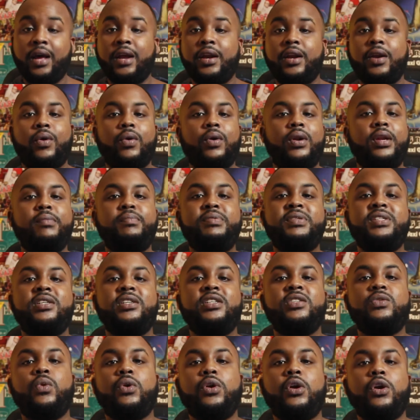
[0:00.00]
Now, Libsyn
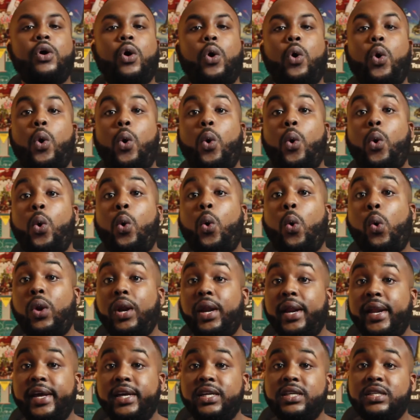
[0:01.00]
is one of the
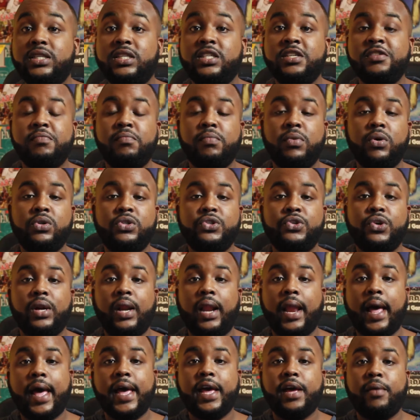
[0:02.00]
oldest, most
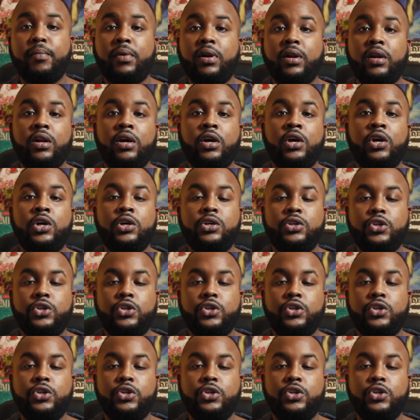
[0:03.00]
reliable,